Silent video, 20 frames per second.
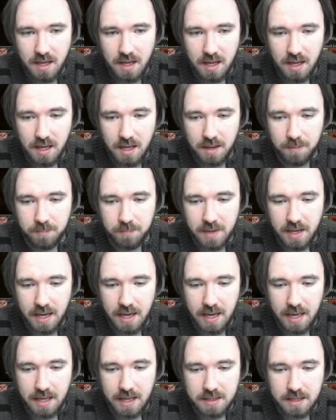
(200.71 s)
And
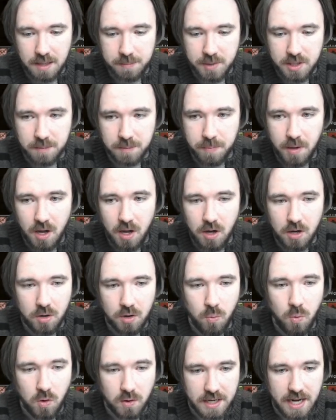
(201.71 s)
I'm going to
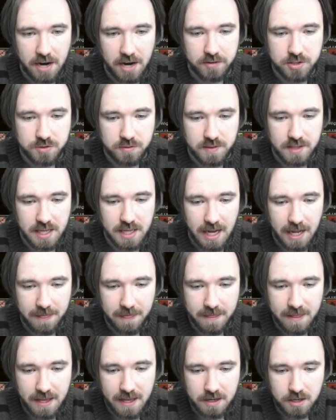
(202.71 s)
park one character on there,
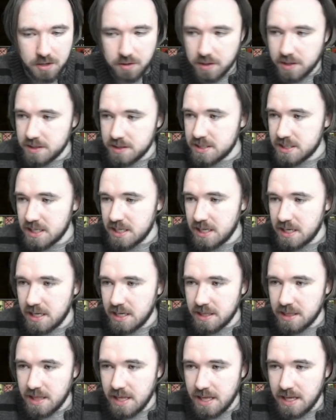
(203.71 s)
and then you can see
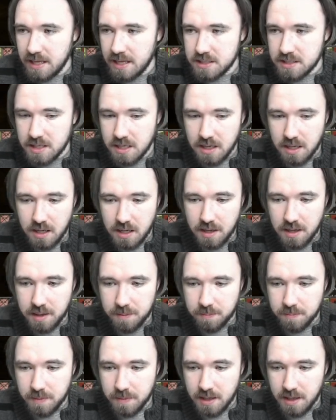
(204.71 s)
that
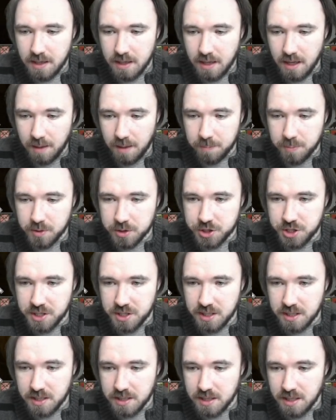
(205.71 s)
I'm
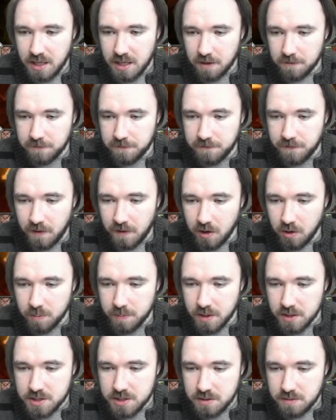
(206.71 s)
pushing the follow
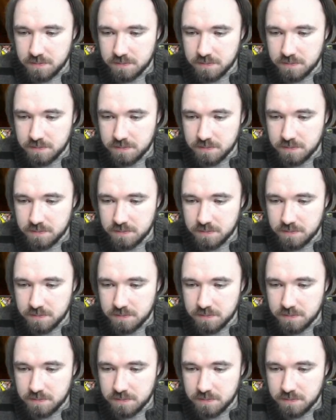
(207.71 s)
button